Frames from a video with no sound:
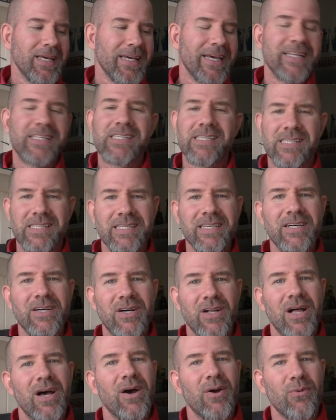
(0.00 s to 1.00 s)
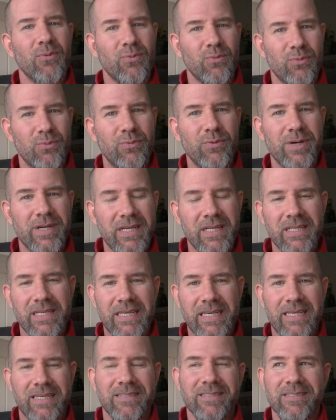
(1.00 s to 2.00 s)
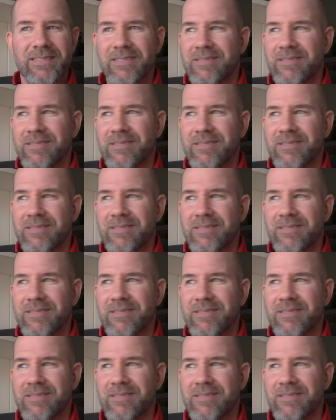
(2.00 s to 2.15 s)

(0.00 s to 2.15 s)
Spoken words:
it's still a really,